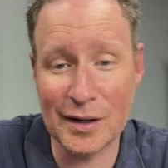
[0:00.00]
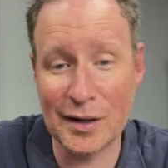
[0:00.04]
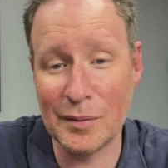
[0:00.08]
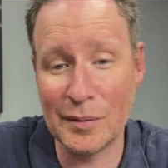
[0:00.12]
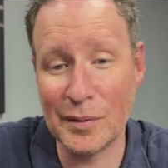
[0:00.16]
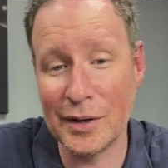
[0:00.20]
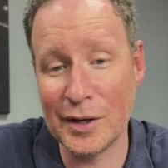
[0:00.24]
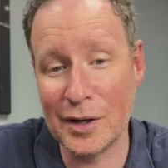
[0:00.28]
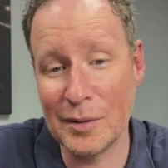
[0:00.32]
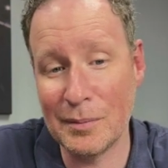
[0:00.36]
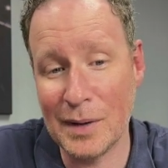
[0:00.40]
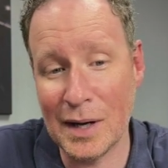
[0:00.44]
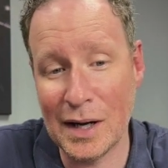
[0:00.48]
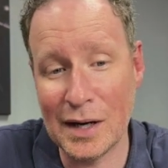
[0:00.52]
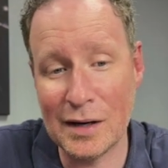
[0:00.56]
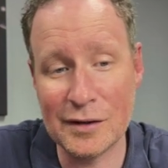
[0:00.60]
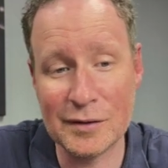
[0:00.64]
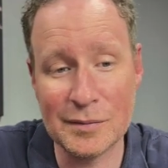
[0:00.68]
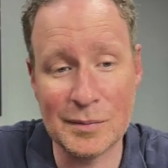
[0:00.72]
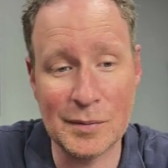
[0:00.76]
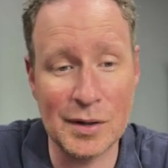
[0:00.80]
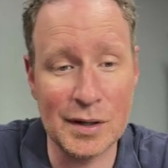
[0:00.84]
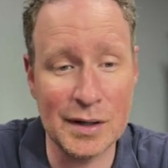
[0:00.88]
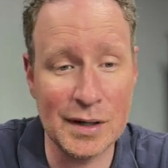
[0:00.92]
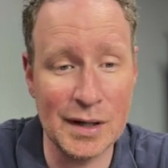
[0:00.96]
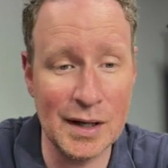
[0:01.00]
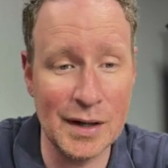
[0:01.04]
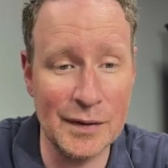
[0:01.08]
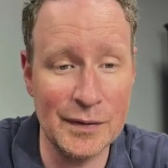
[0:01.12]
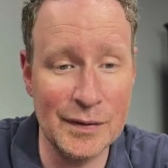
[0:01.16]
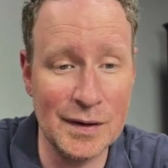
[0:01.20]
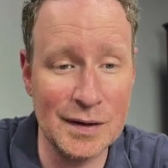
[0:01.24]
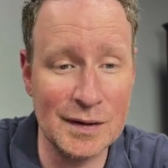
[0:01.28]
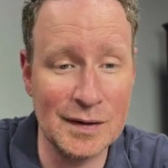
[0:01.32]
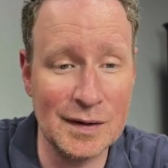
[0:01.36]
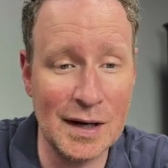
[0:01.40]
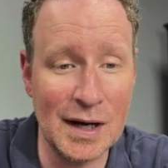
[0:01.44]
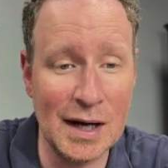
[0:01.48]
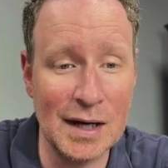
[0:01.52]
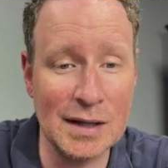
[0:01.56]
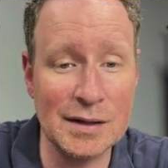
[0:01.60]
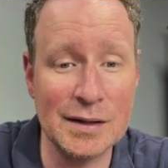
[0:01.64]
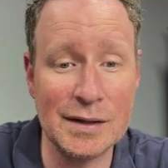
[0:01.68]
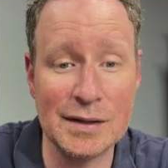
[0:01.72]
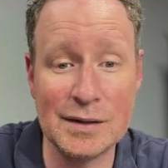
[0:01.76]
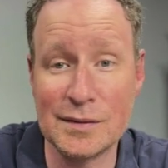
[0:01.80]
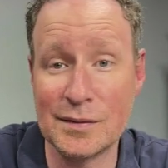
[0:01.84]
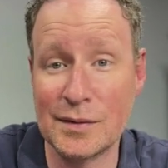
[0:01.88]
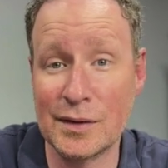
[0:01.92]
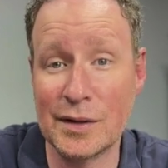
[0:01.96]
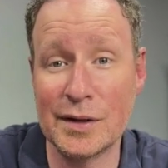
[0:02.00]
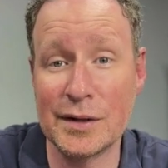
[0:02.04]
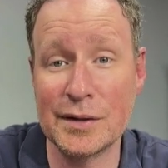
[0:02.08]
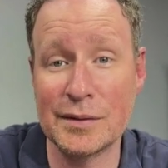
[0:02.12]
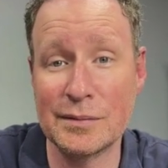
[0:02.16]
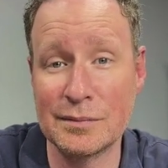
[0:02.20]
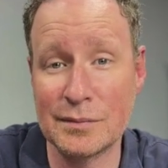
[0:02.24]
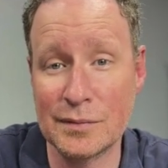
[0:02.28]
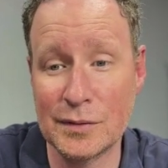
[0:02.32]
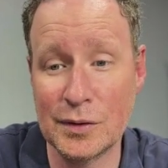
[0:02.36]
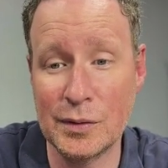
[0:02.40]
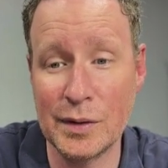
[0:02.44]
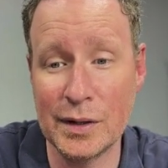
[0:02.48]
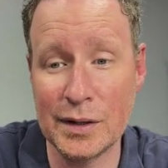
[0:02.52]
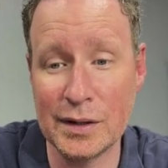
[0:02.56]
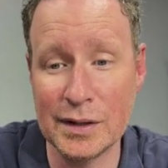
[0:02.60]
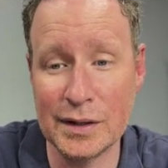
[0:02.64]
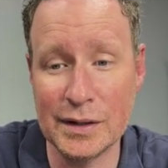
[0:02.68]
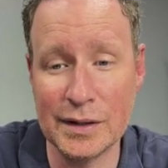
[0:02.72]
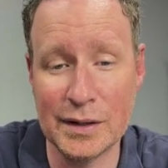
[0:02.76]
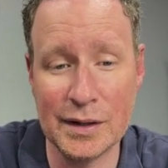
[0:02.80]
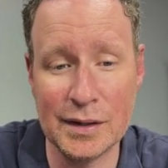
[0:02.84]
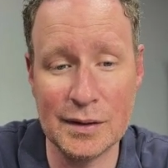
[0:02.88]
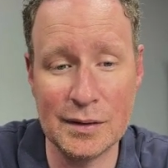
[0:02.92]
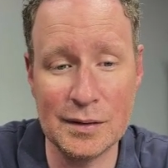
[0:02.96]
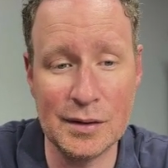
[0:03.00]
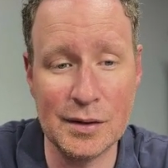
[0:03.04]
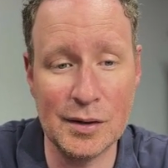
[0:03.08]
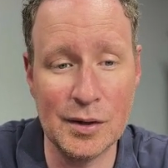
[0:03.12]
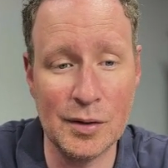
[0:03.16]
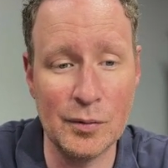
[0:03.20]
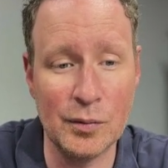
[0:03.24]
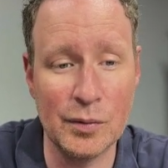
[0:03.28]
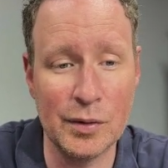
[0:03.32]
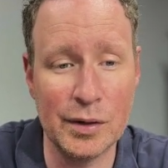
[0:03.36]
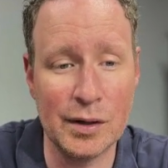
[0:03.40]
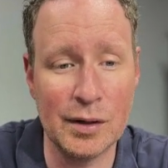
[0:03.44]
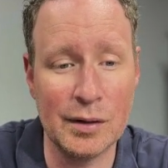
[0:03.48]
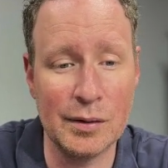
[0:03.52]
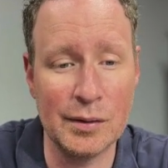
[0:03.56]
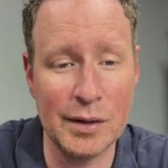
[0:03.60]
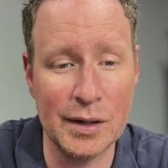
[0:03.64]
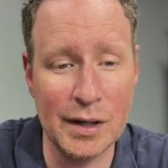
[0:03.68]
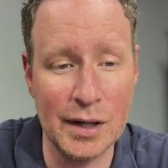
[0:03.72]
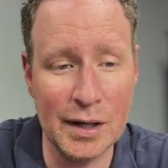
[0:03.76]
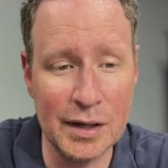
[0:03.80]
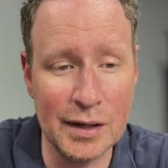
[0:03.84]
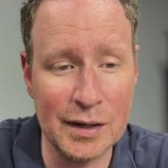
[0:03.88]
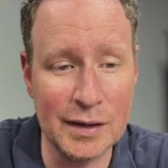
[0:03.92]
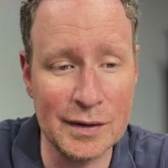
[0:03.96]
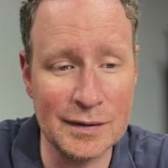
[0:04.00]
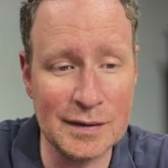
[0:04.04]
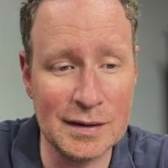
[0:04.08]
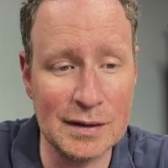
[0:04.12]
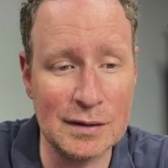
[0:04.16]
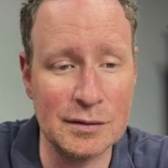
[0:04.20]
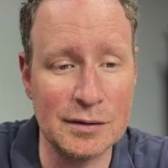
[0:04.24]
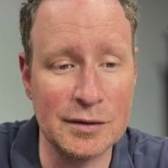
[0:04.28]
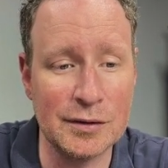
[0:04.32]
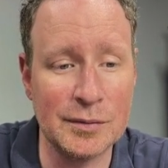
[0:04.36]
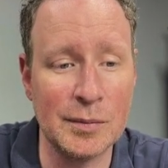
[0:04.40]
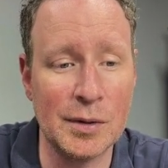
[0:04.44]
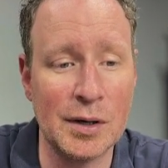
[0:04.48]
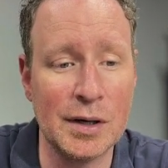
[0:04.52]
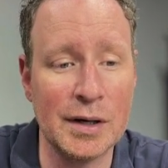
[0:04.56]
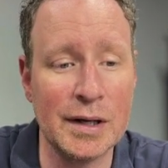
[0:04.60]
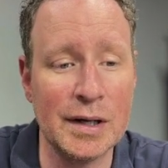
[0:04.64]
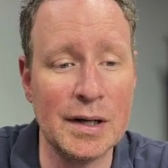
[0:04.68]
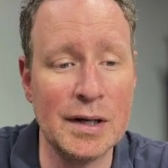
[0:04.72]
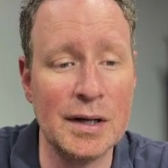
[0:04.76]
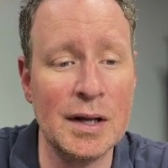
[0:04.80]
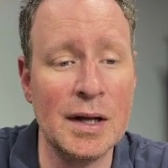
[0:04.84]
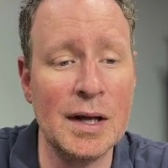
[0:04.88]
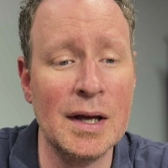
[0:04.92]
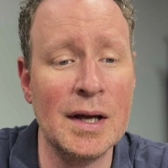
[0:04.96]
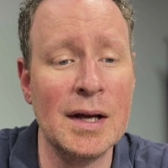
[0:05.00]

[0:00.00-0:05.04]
Are we in a buyer's market? And this highlights very quickly that, we're in a seller's market.